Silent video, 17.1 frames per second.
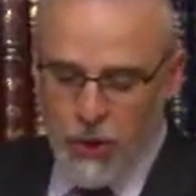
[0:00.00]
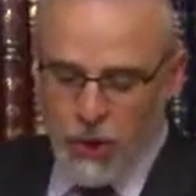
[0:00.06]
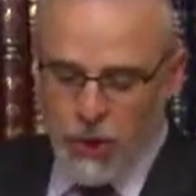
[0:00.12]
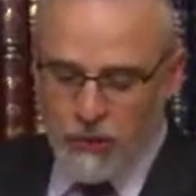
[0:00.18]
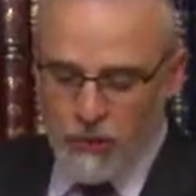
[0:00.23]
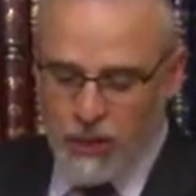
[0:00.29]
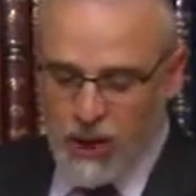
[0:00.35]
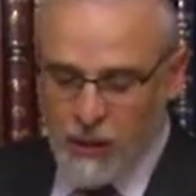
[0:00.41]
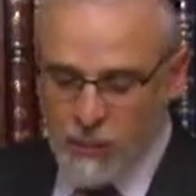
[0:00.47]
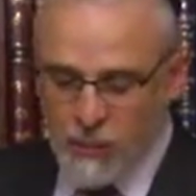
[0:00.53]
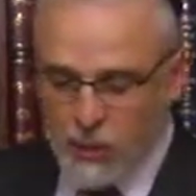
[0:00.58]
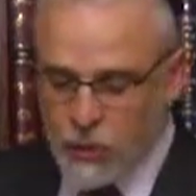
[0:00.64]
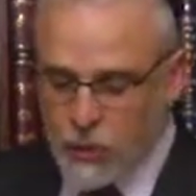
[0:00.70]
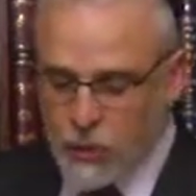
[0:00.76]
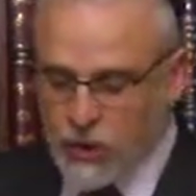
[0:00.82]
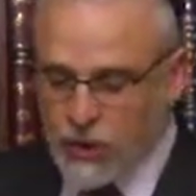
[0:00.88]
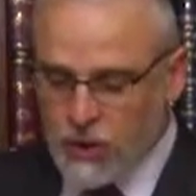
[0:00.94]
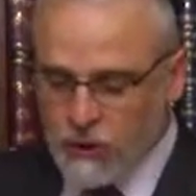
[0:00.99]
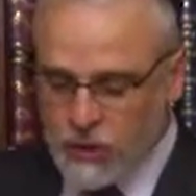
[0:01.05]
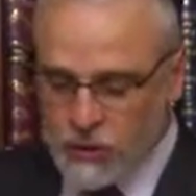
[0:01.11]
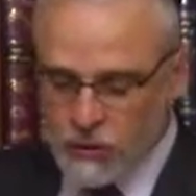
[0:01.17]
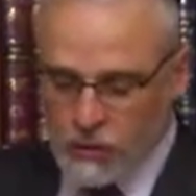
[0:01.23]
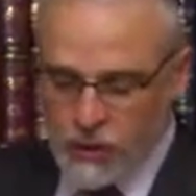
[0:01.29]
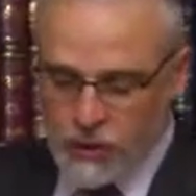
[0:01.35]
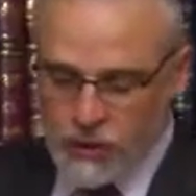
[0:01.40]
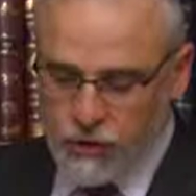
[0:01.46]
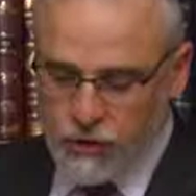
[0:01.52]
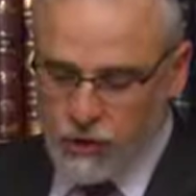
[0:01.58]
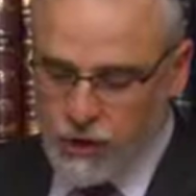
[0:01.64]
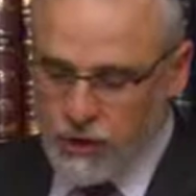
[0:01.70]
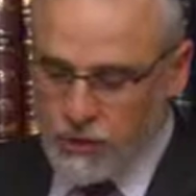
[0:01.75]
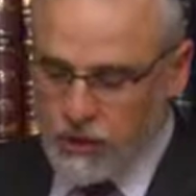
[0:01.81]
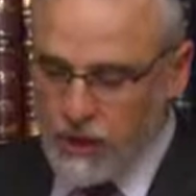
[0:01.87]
of the ambiguity of this relationship.